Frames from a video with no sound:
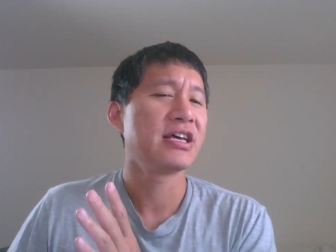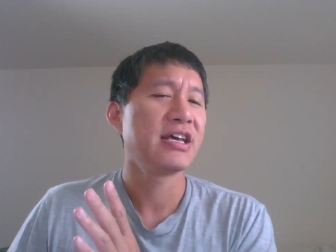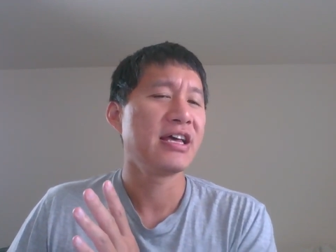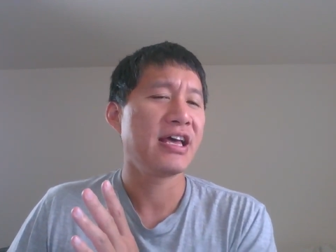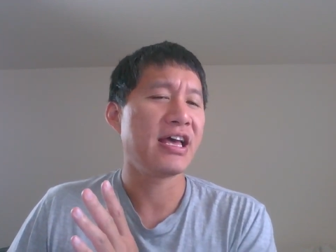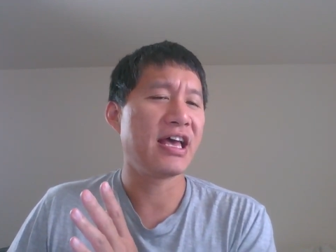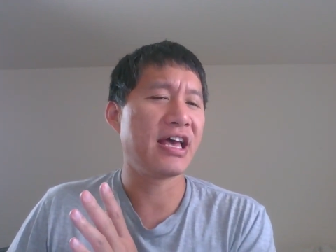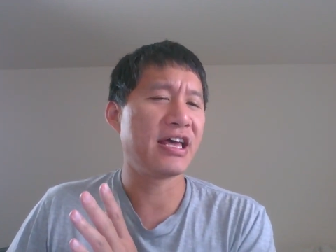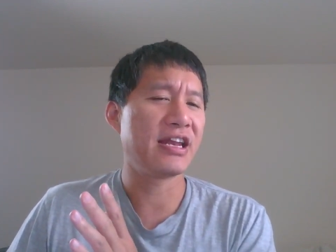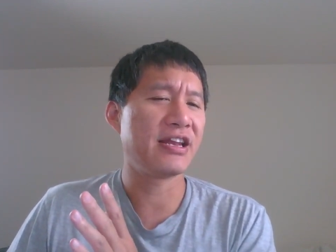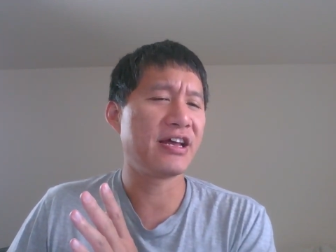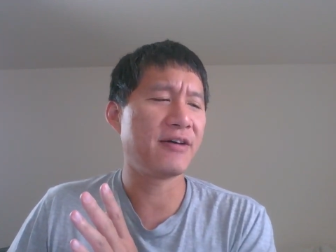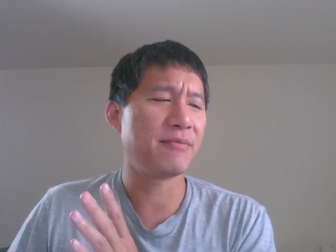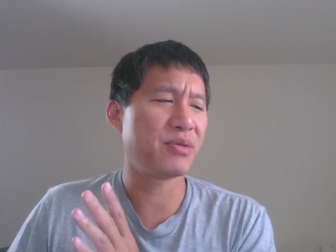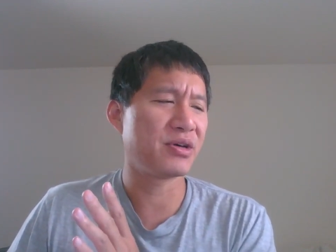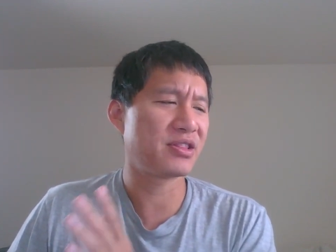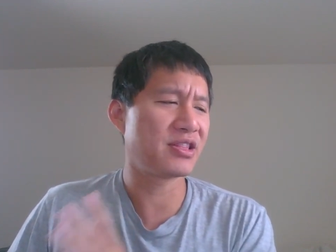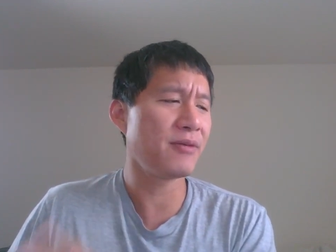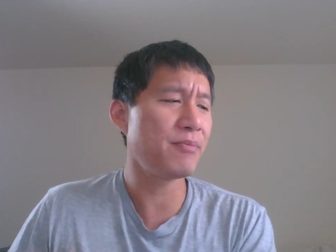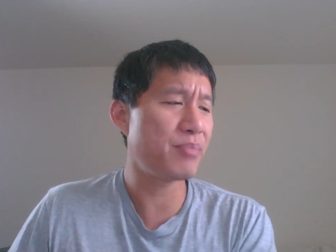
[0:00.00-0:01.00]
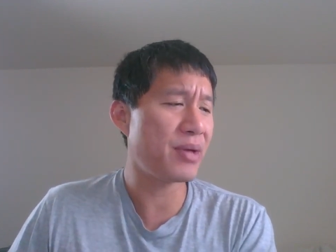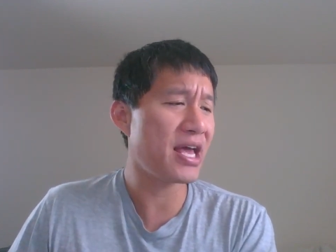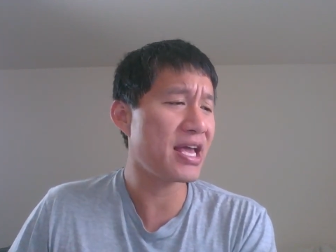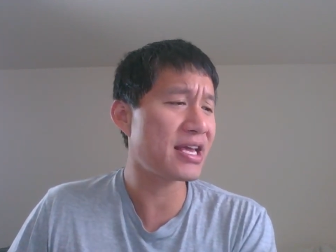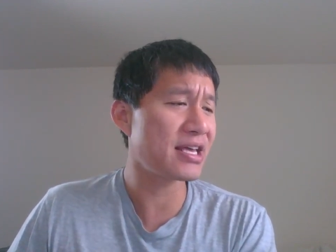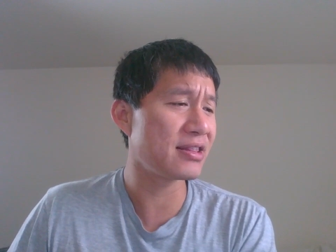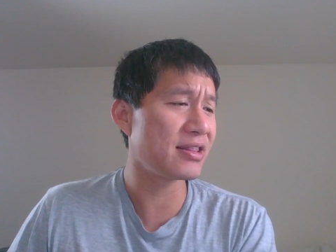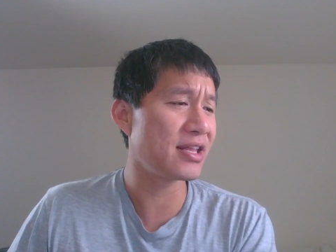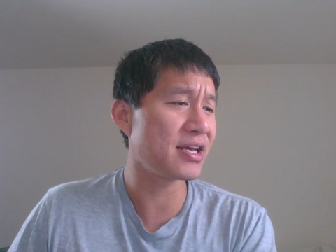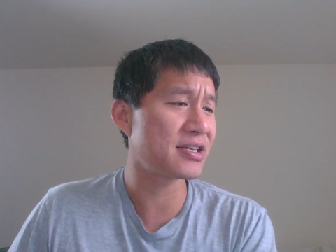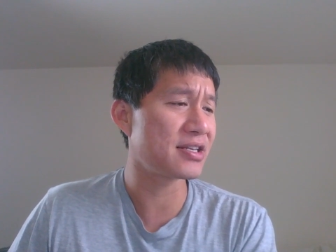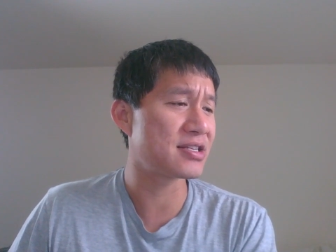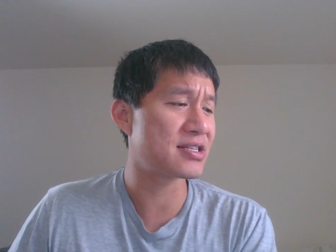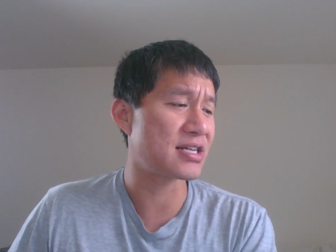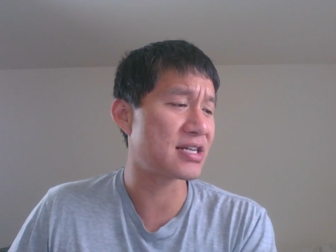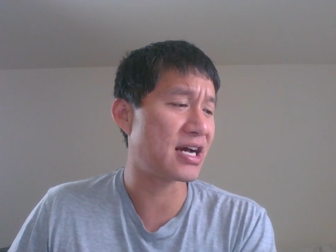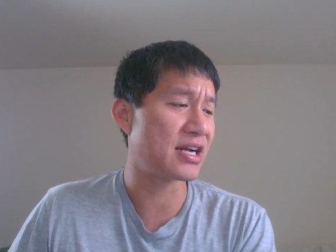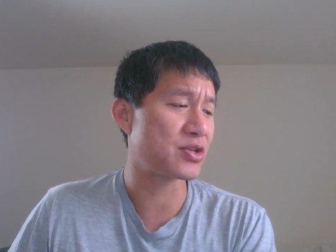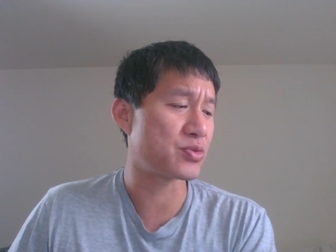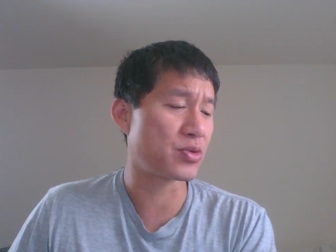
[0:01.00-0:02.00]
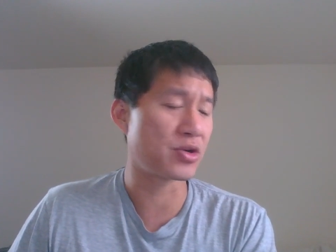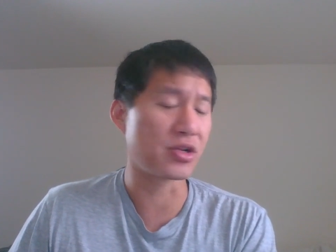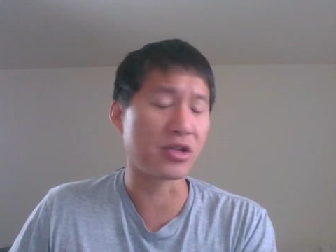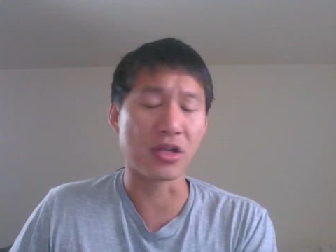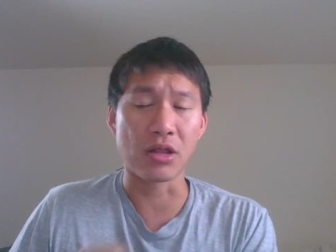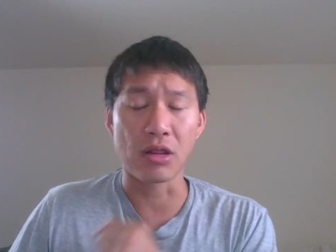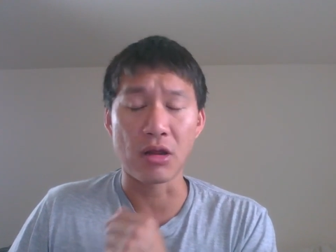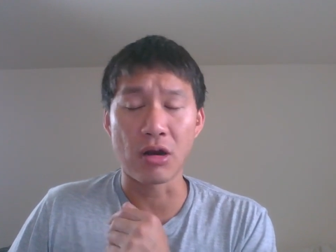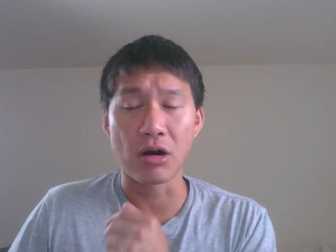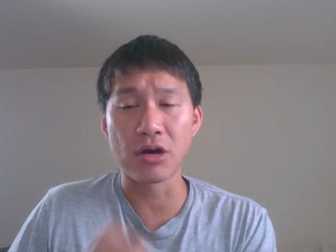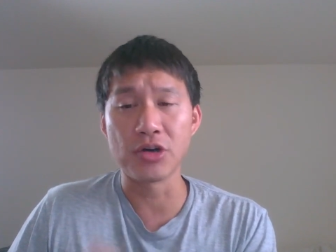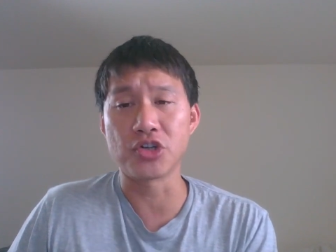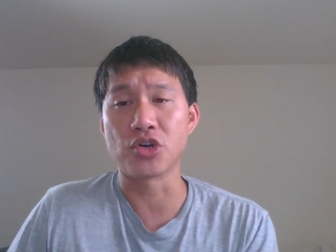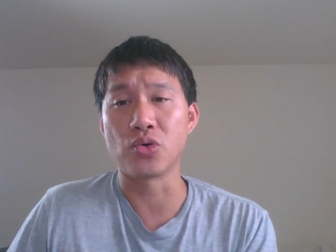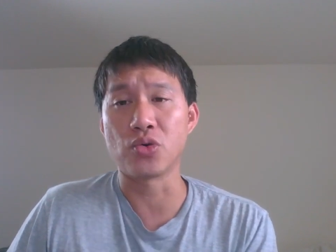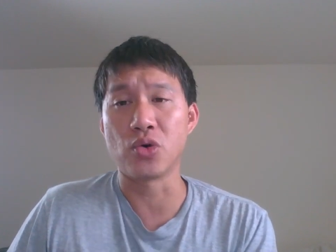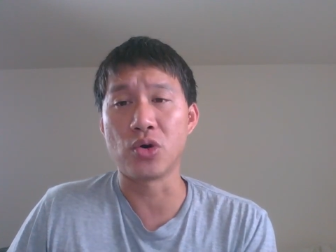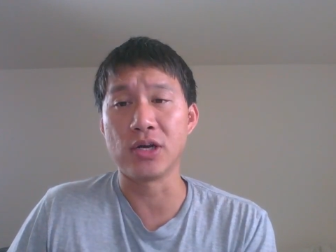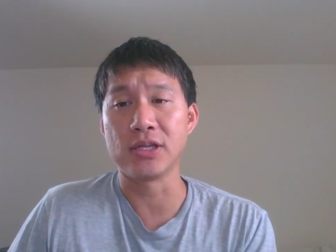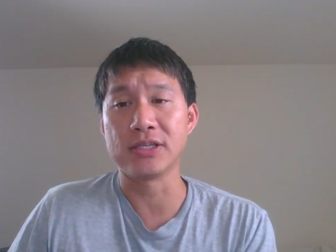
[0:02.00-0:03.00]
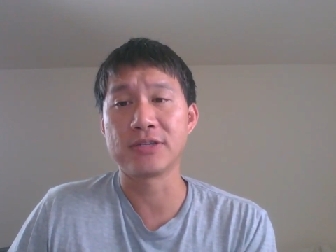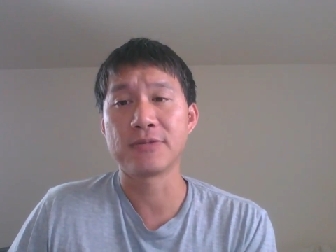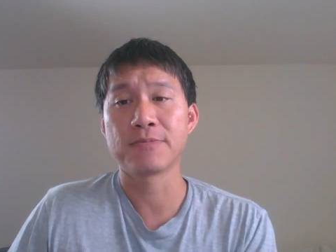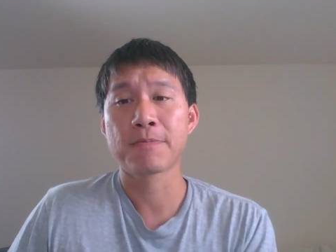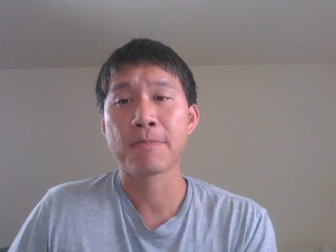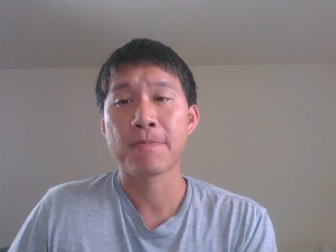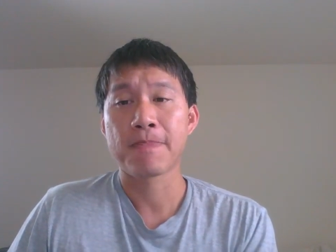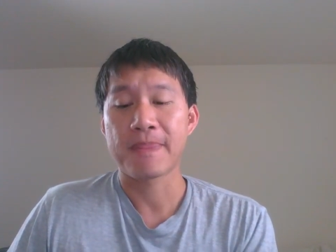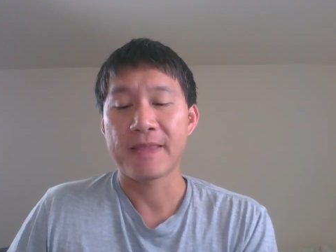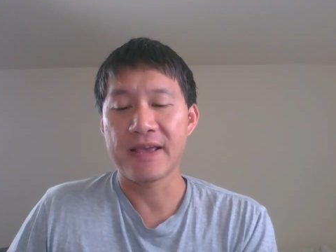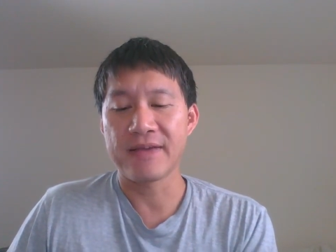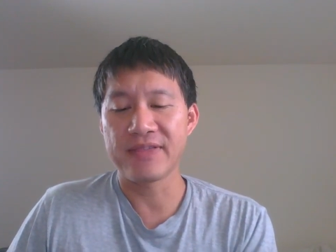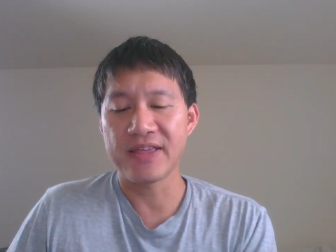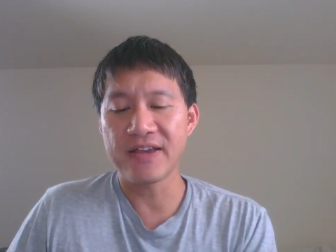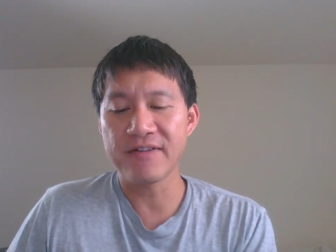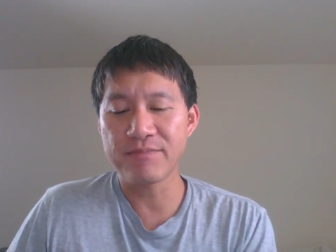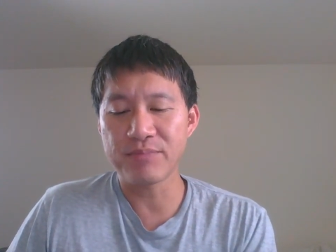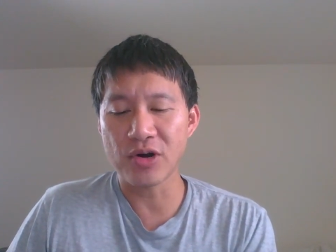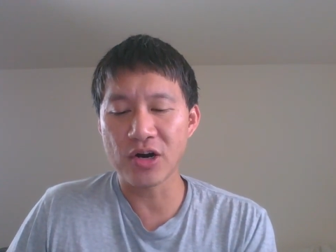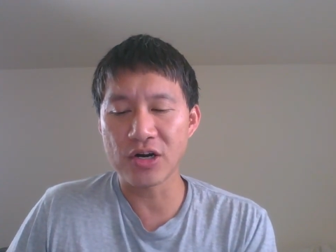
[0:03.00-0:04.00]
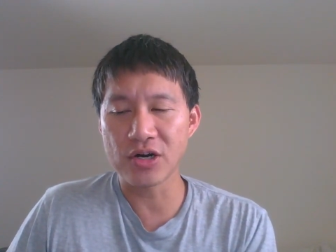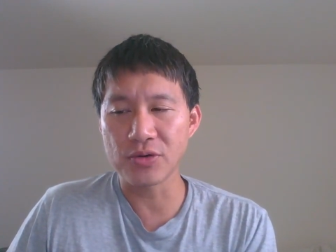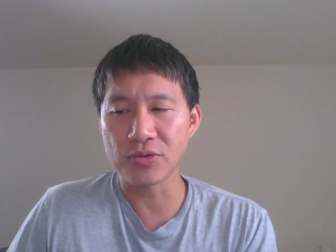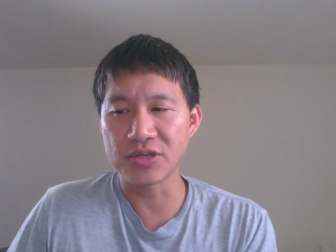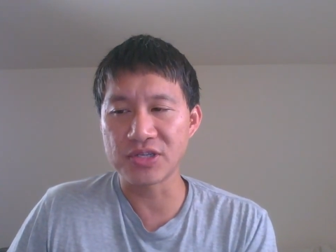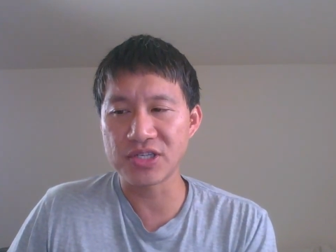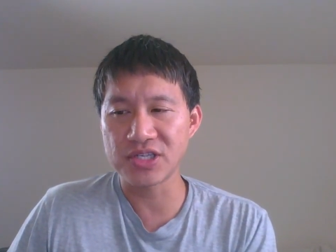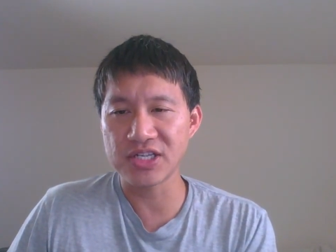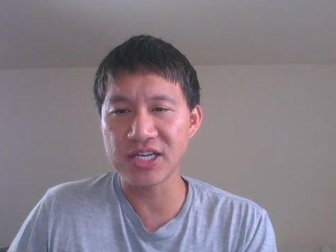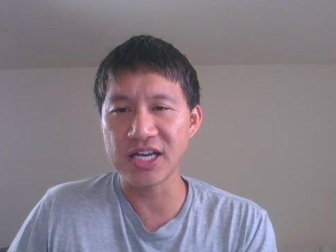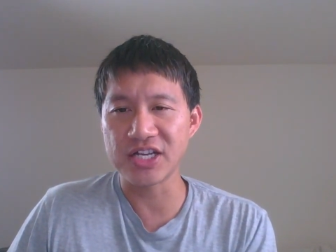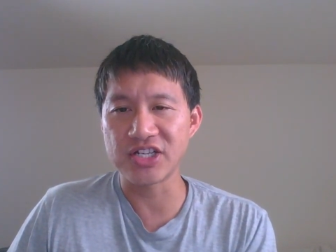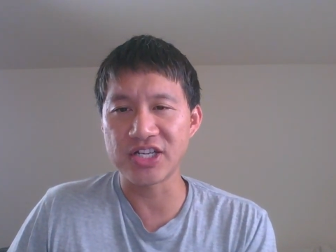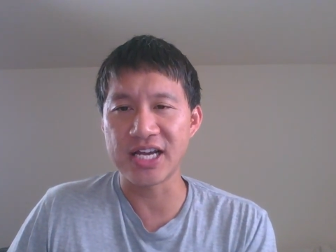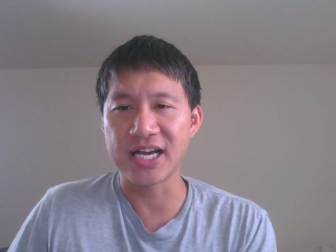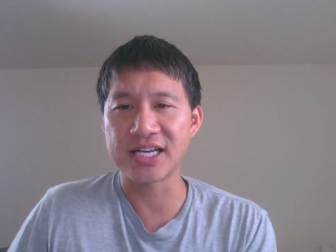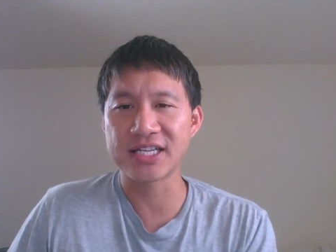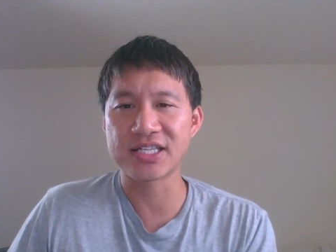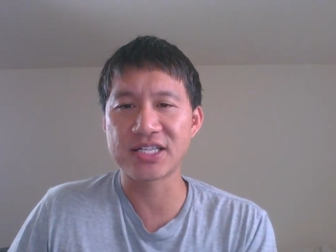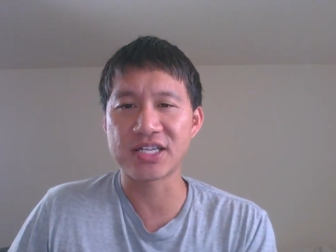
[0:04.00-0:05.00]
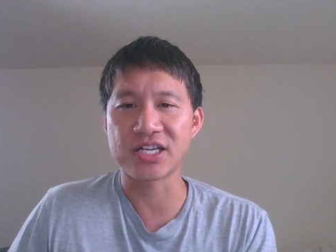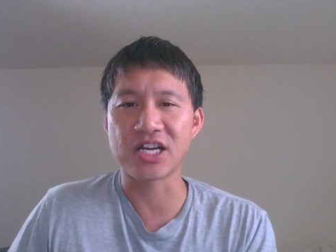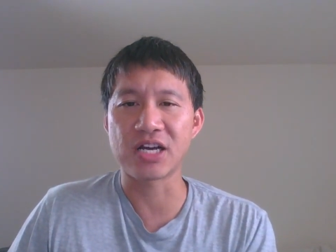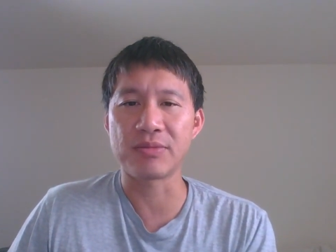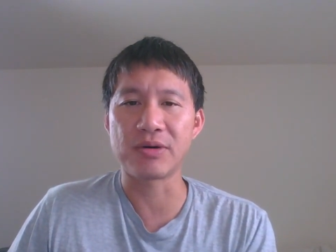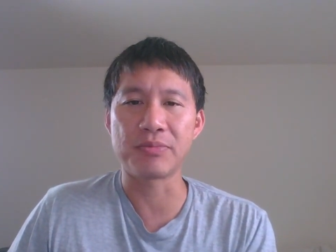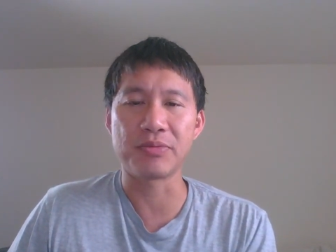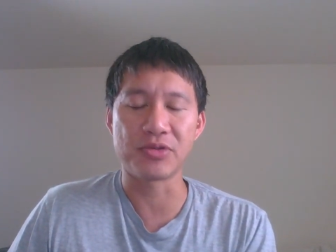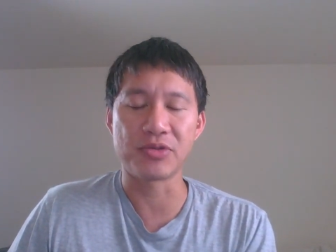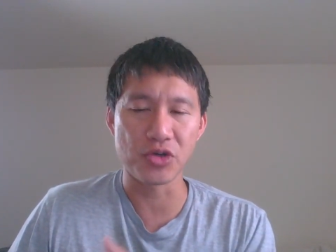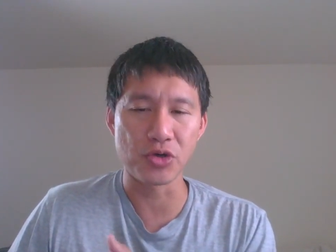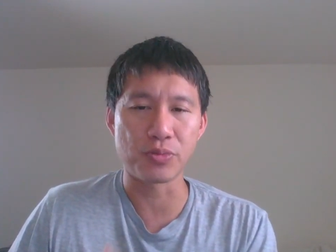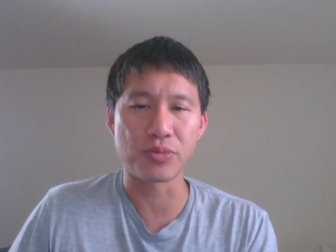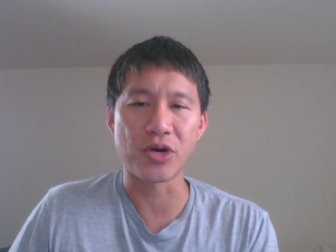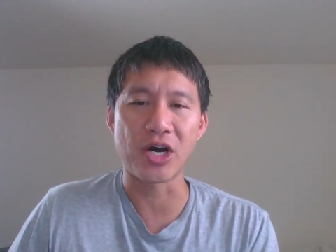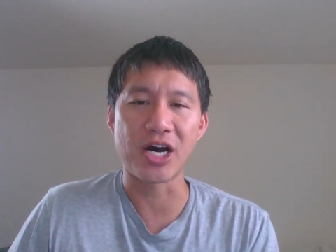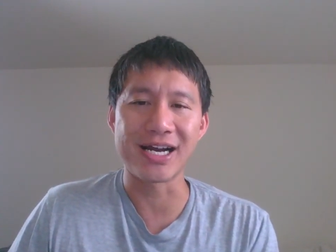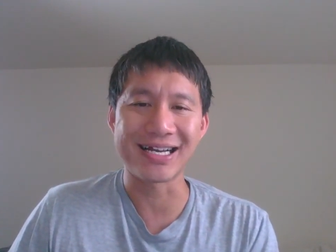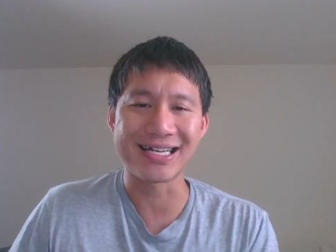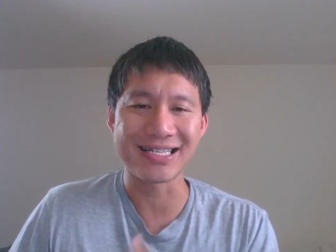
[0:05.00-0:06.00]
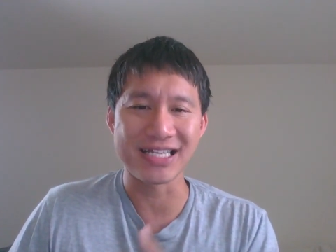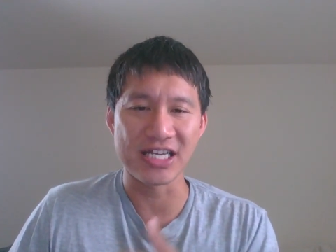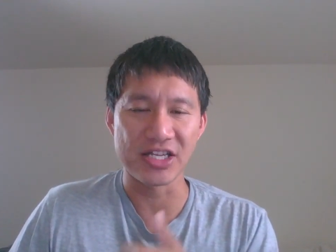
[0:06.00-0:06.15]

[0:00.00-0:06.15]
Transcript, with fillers: and uh, but the bank in Liechtenstein is one of the larger ones, and they've partnered with C H X to come up with new products and